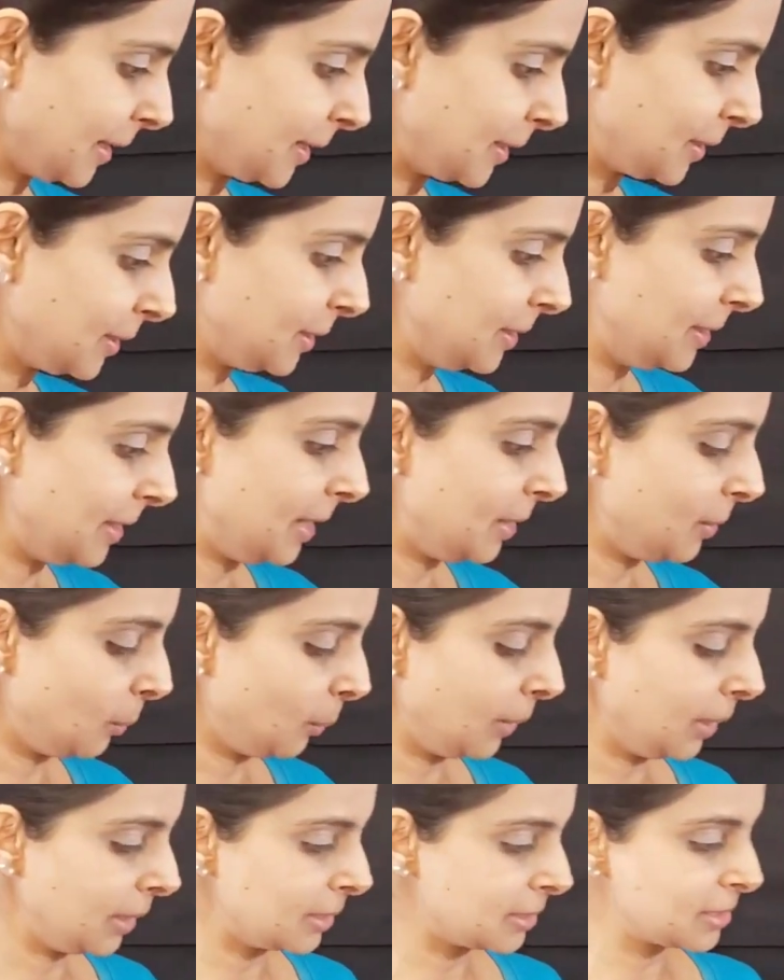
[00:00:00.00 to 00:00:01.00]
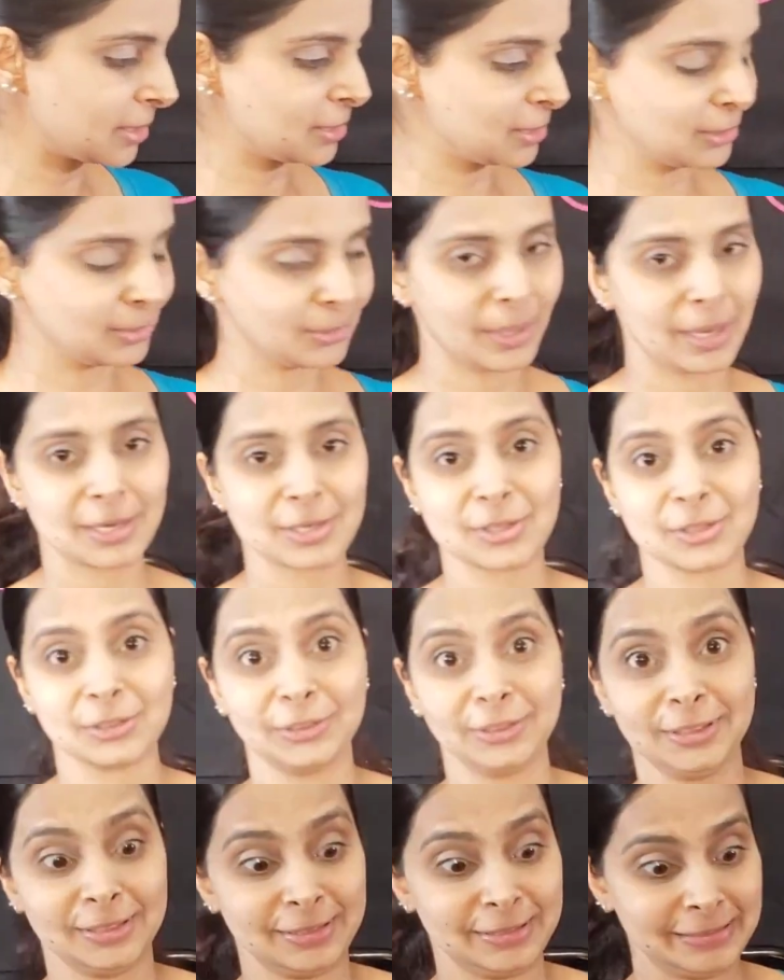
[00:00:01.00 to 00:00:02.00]
could not wait to
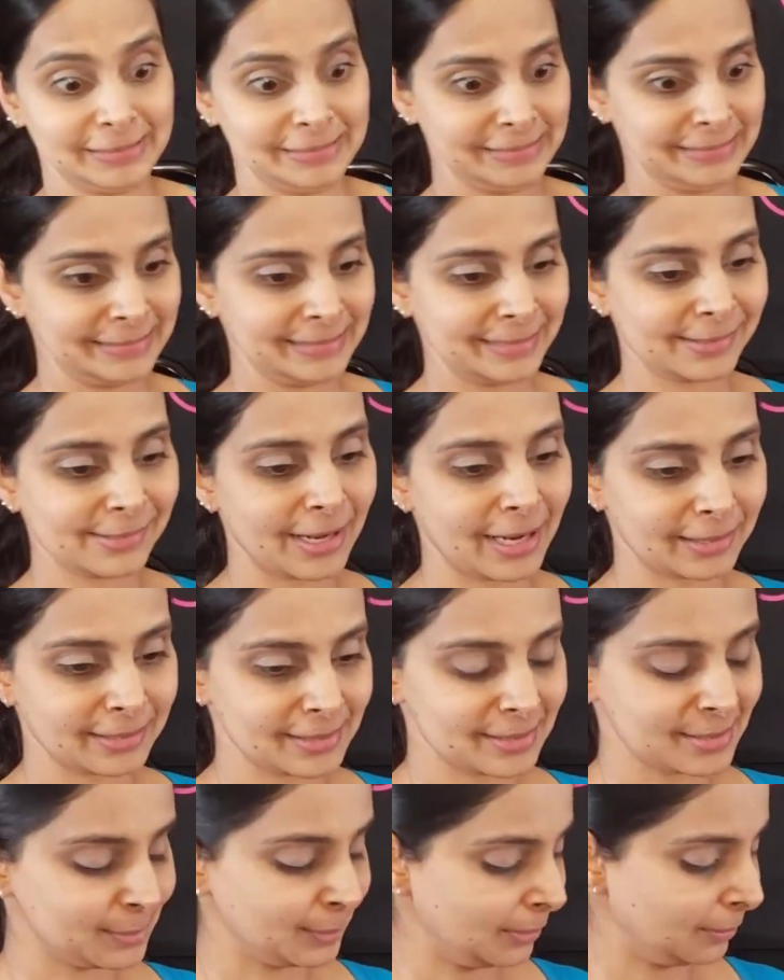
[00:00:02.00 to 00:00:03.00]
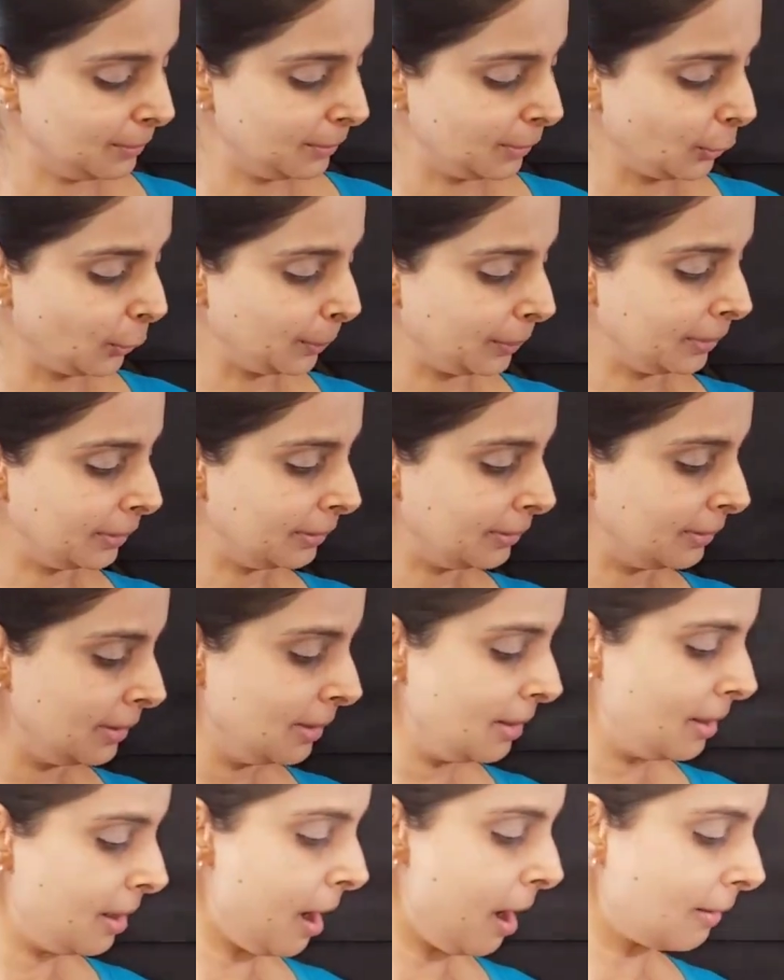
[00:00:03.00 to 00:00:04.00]
actually crack this baby open.
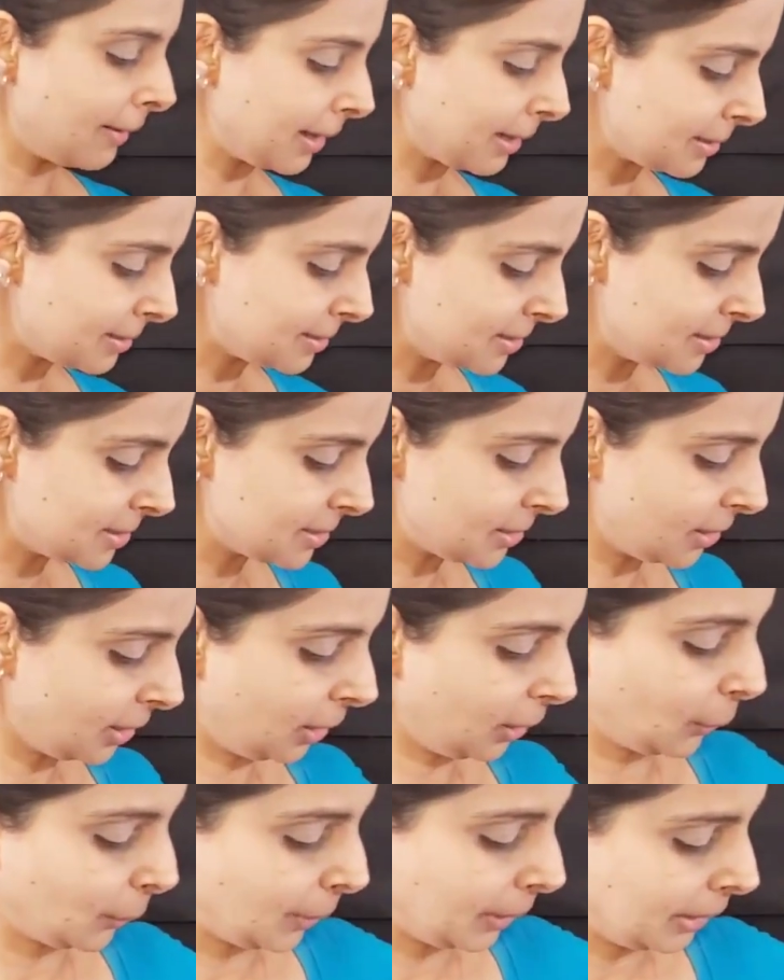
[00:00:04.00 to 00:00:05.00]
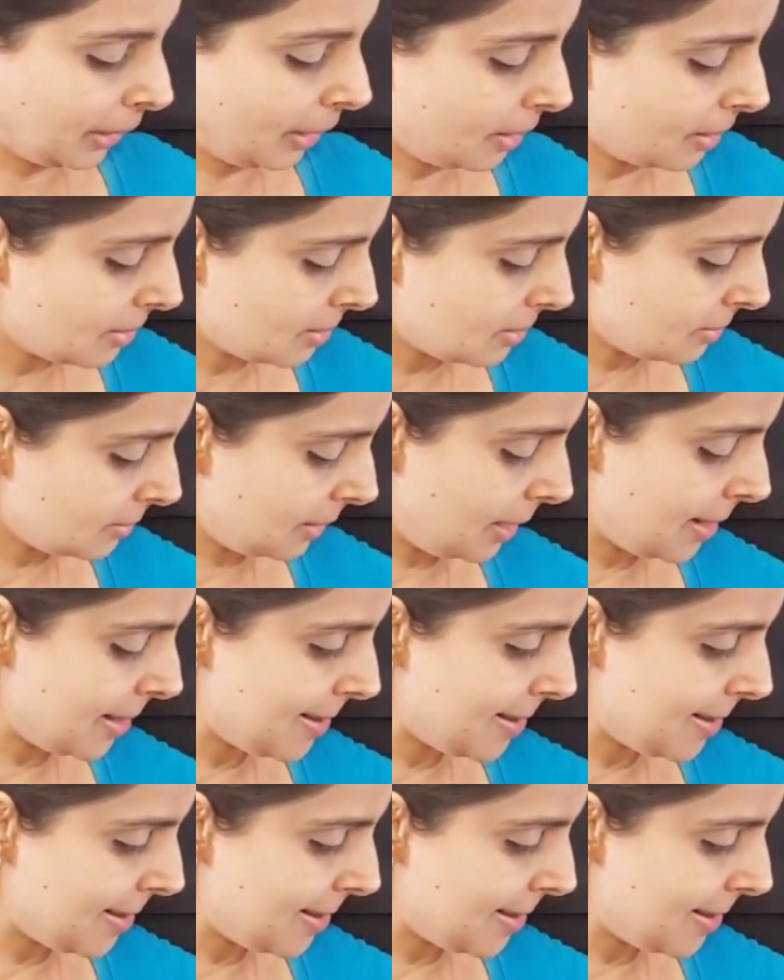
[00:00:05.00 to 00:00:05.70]
All right, so here we go.